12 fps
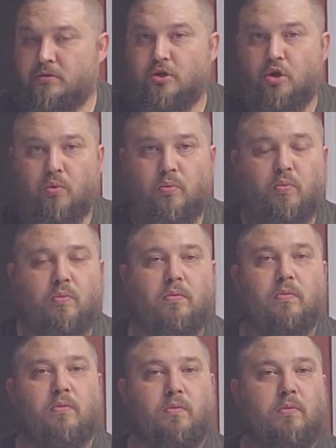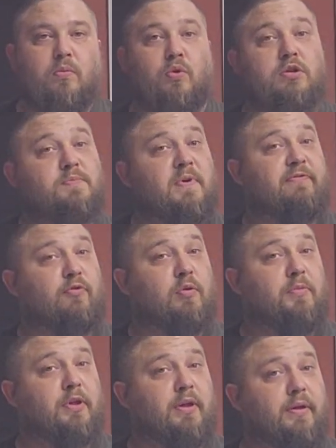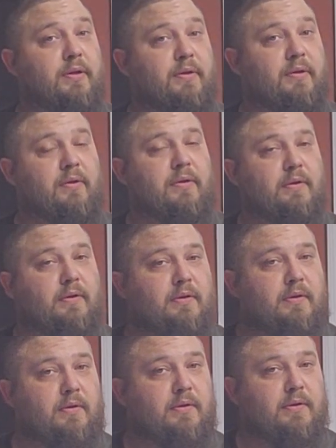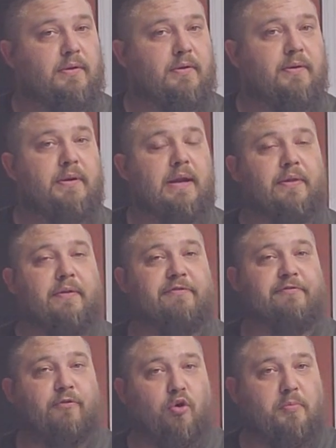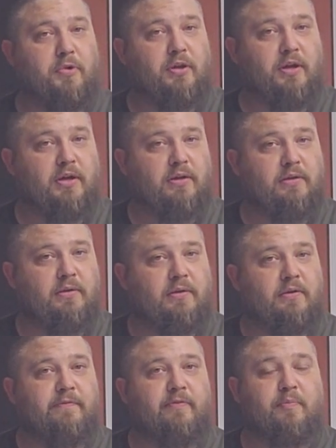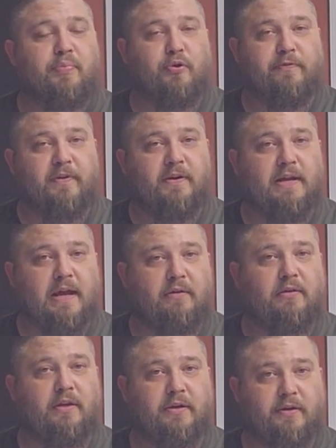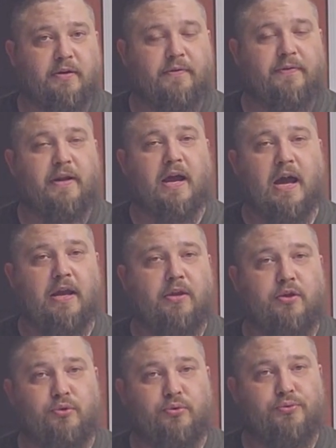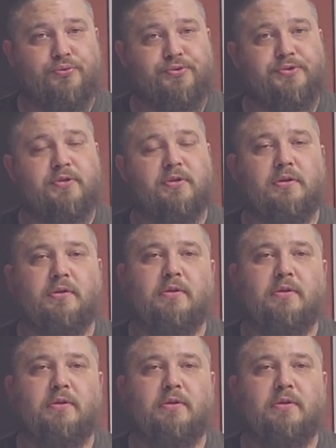So what's my formula? Now, the formula for proofing down liquor that I use